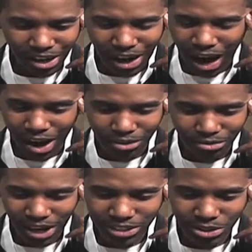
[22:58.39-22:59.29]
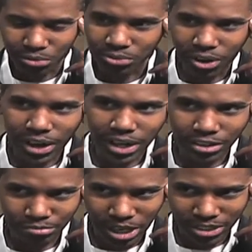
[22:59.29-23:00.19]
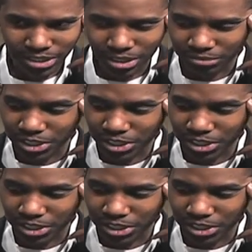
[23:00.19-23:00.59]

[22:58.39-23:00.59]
I, I, write so far ahead of myself.